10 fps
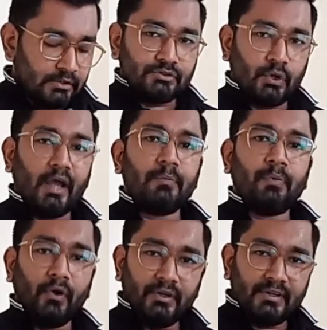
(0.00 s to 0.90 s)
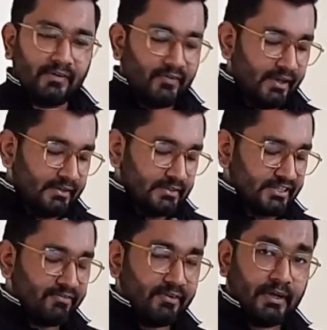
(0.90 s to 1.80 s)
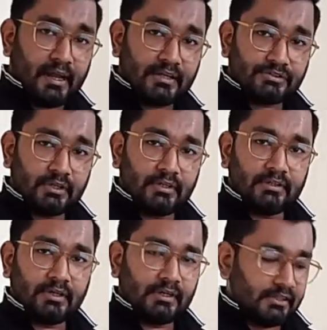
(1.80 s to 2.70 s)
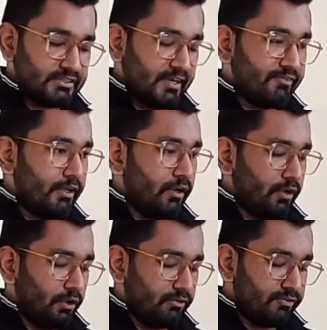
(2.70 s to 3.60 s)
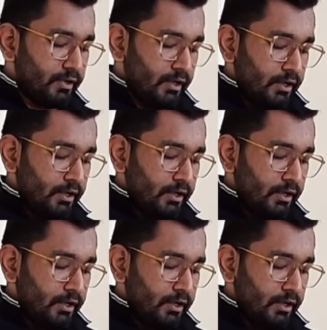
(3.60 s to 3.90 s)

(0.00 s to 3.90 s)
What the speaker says: So I point it away at a safer direction, turn the safety off,